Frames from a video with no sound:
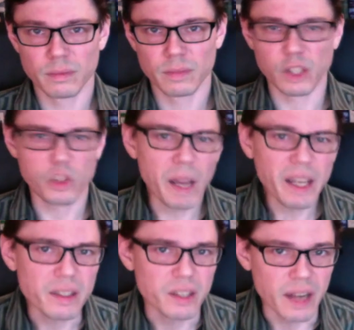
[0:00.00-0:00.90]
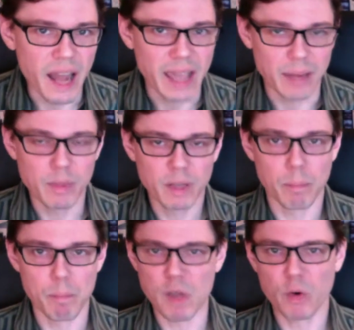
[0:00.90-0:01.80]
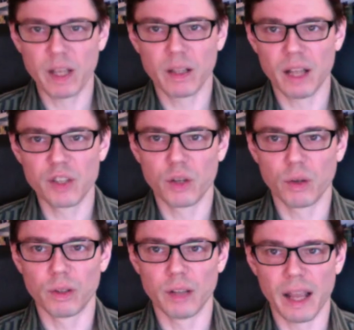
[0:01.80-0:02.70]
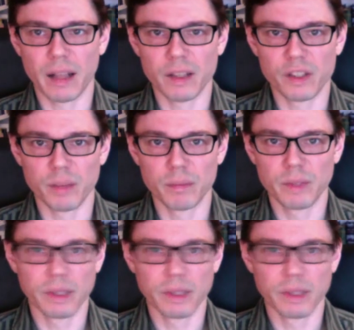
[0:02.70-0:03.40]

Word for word: Despite its name, Mereological nihilism,